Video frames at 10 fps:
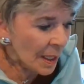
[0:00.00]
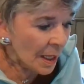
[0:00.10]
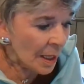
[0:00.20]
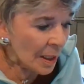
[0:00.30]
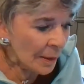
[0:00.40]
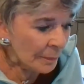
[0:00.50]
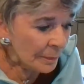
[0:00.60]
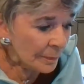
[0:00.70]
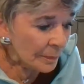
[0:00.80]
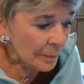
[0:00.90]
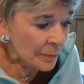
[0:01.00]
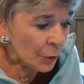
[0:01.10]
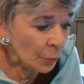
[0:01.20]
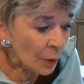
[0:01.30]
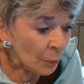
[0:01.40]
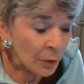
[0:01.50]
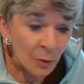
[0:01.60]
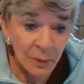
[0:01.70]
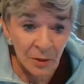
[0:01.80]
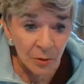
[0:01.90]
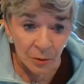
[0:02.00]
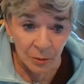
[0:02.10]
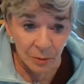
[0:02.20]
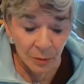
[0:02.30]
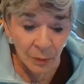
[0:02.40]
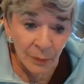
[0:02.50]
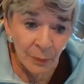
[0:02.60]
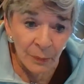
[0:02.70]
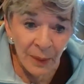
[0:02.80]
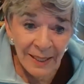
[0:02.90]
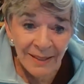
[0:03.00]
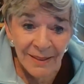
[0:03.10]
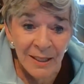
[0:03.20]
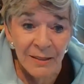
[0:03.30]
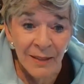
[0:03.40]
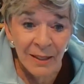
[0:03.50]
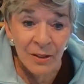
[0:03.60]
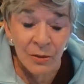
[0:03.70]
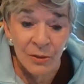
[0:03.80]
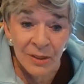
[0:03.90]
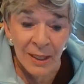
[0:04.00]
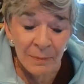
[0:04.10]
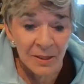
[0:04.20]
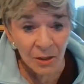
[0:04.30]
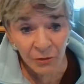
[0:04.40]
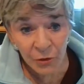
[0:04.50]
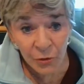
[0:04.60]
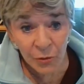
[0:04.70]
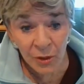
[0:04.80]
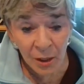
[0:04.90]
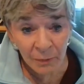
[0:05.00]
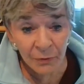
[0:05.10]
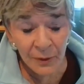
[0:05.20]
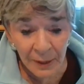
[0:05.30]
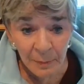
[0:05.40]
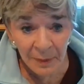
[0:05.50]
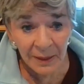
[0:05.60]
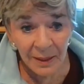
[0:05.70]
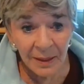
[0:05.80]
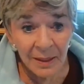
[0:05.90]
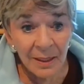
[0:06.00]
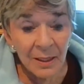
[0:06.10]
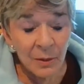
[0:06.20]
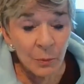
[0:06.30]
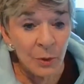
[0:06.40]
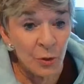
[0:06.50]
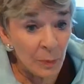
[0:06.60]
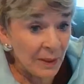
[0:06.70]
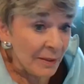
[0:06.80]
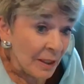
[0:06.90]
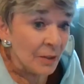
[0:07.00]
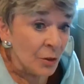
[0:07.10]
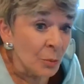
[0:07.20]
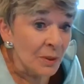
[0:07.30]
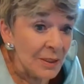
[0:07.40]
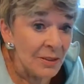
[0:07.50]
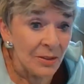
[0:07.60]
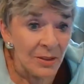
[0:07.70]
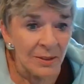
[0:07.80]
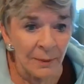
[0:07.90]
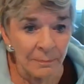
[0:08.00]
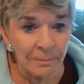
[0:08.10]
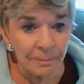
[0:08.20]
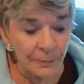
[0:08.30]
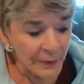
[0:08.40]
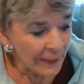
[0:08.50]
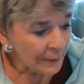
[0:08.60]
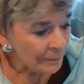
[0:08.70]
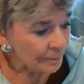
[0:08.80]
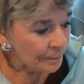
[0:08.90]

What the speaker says: So what do we do? Well, anything the same stuff you do to comfort anybody would be that you would listen to them, right?